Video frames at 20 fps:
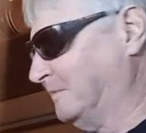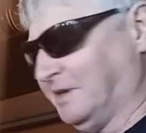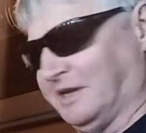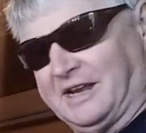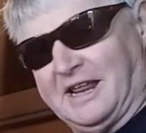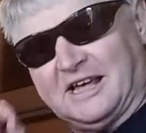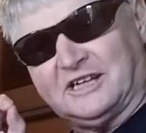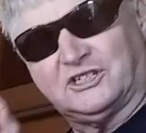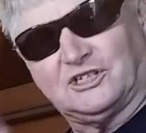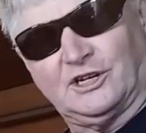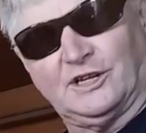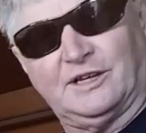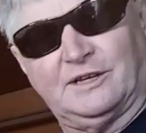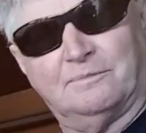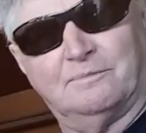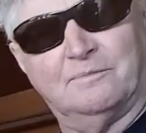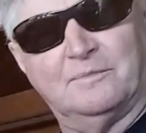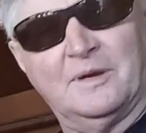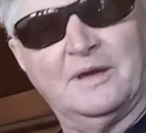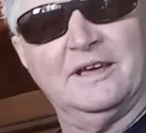it
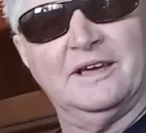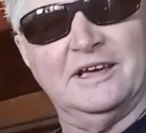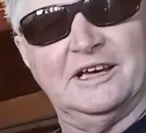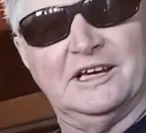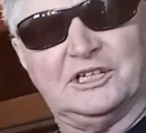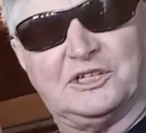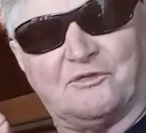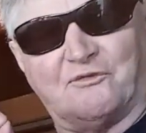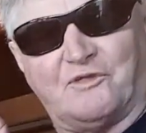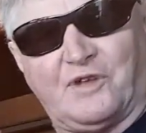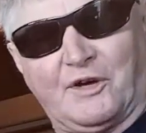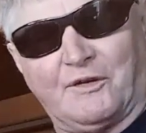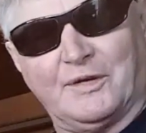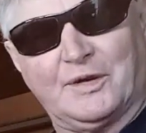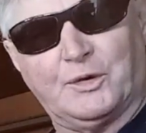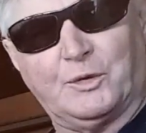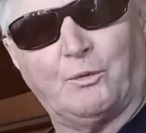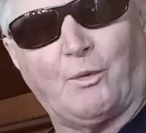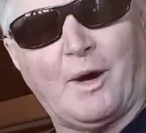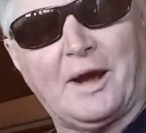actually is a
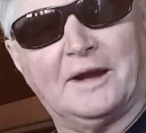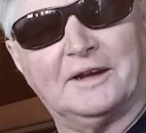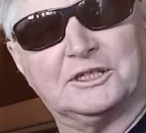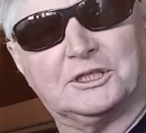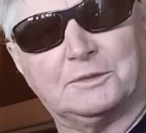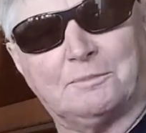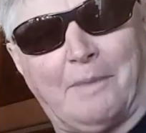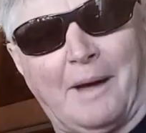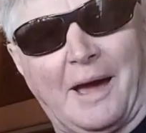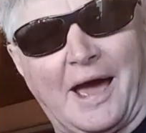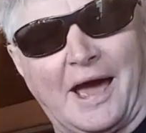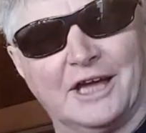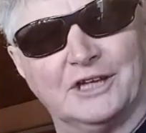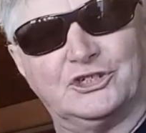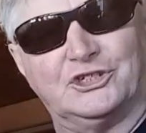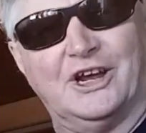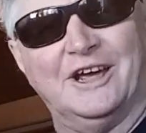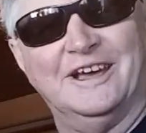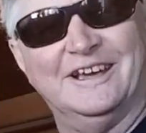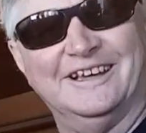very good way to
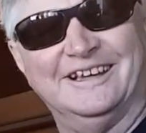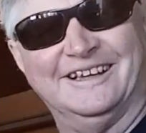sparge.